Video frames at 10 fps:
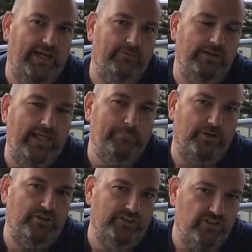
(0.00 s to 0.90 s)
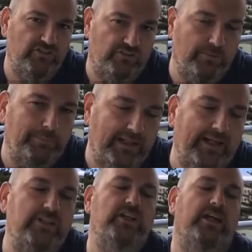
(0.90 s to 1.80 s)
labour conditions,
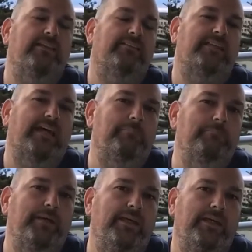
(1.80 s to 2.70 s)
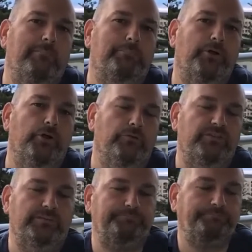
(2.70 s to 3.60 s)
supply chains can be
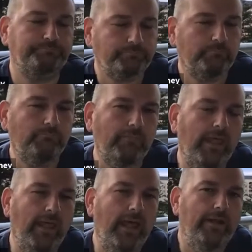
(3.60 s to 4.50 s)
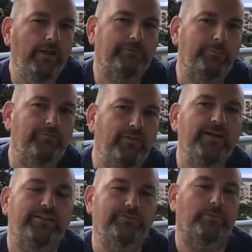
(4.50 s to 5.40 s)
improved. Now, from a very
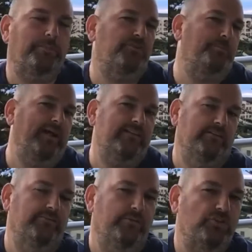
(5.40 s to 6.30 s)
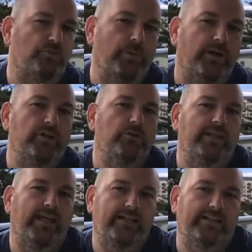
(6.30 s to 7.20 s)
different perspective, which is where
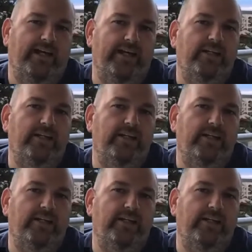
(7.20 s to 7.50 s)
Juliana and I